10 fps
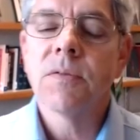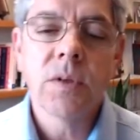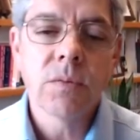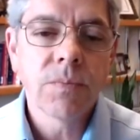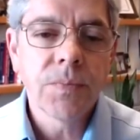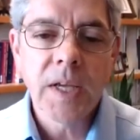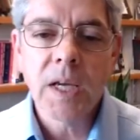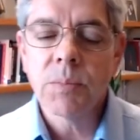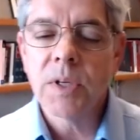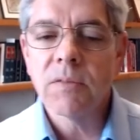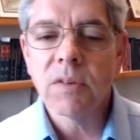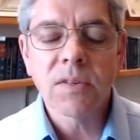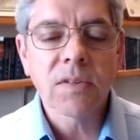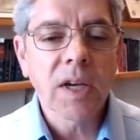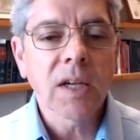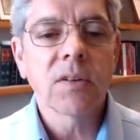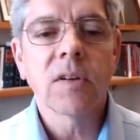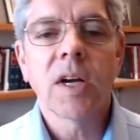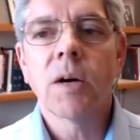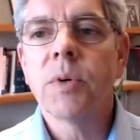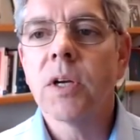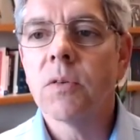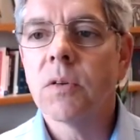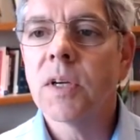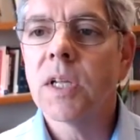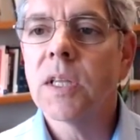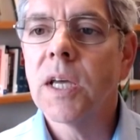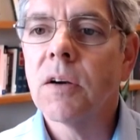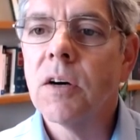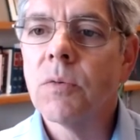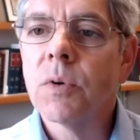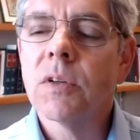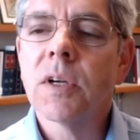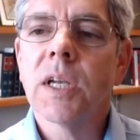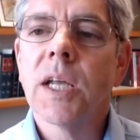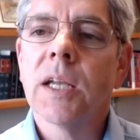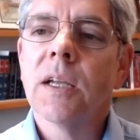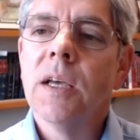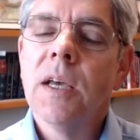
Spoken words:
If you happen to have a second job, we don't look at that. All we're looking at